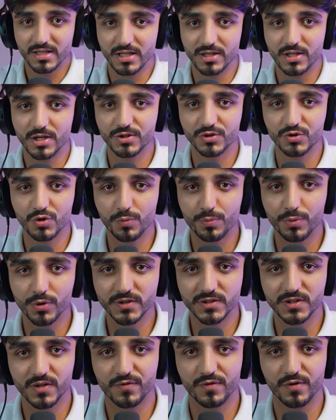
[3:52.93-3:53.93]
then there's no
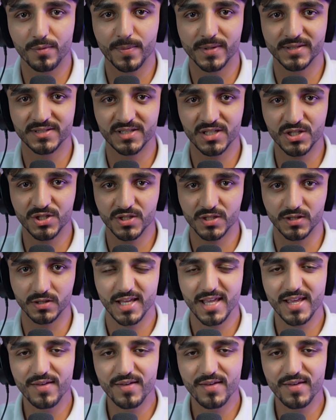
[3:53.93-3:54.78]
point of repetition,